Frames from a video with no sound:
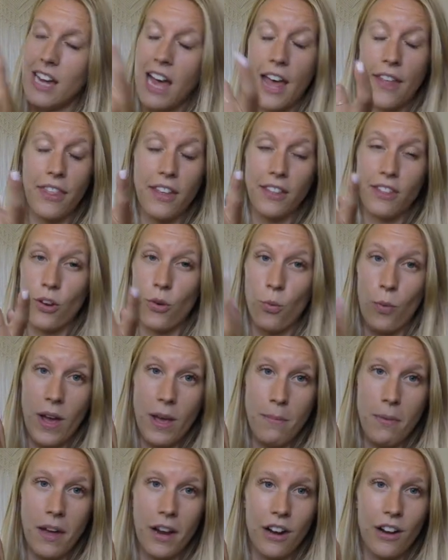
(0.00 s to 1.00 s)
I think they're way
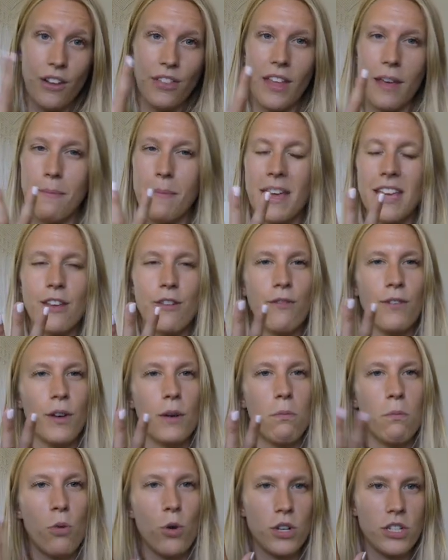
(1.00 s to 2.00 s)
better. They make you feel
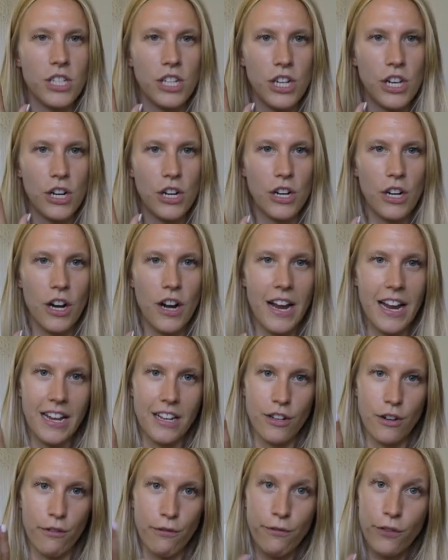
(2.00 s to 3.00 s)
more secure in
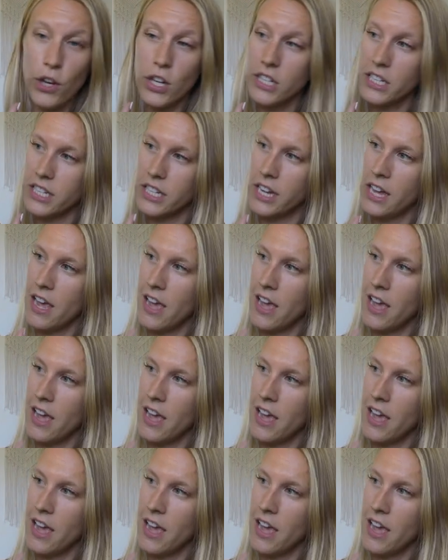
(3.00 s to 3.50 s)
your foot